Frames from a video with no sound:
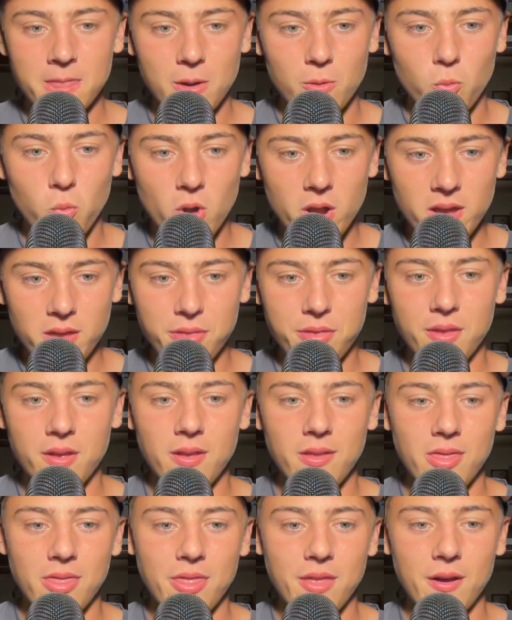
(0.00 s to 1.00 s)
with
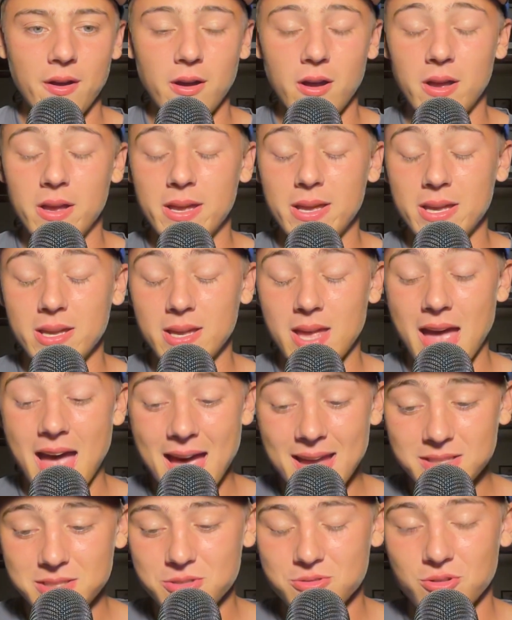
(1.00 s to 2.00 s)
the
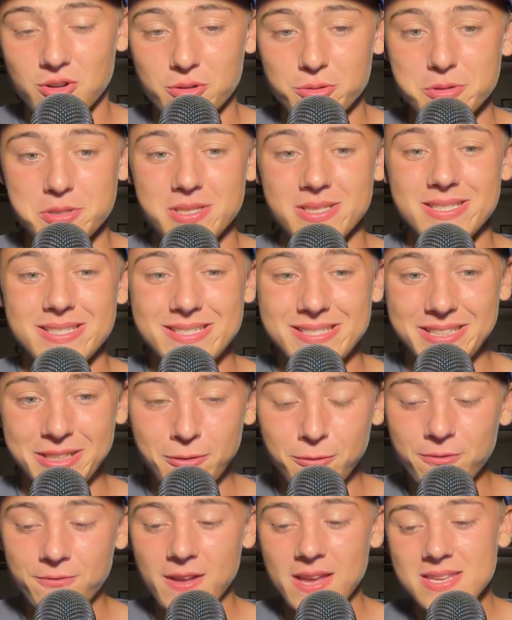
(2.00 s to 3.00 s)
Astros
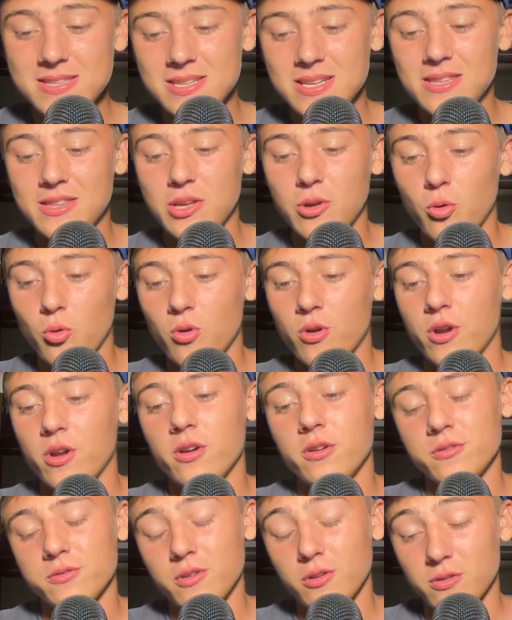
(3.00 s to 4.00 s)
still facing the
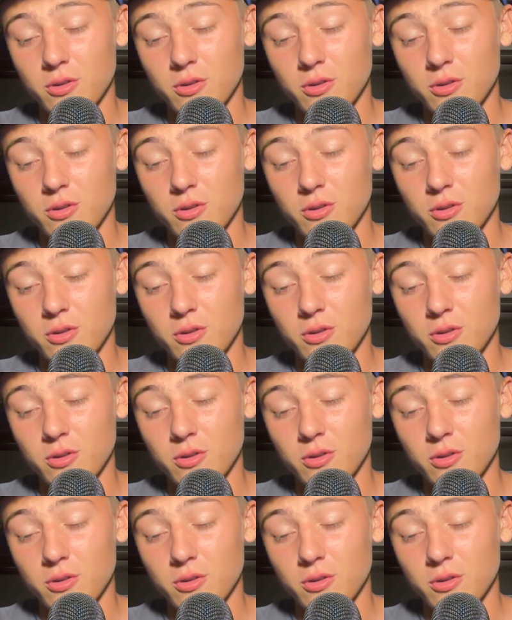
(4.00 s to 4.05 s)
Orioles.